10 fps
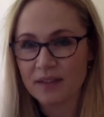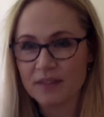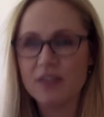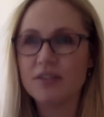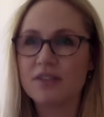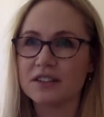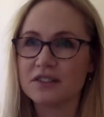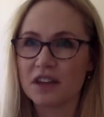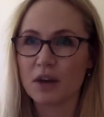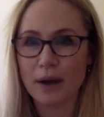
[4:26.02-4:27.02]
The other thing to
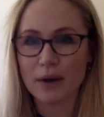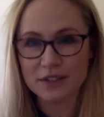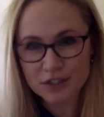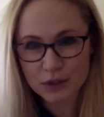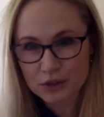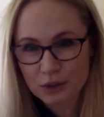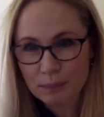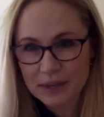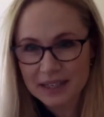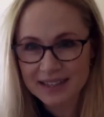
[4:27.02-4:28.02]
think about is social
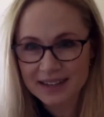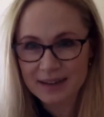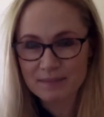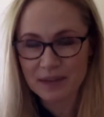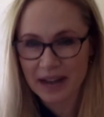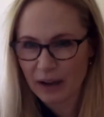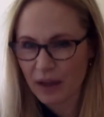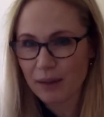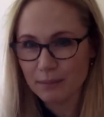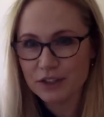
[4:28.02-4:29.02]
media and how
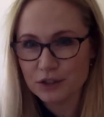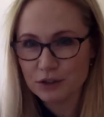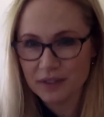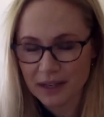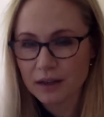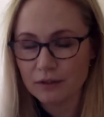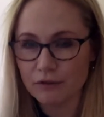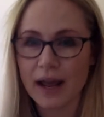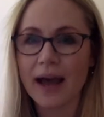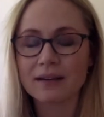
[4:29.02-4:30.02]
that makes you think and
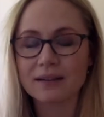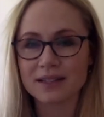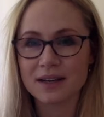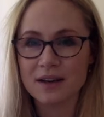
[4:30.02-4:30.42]
react.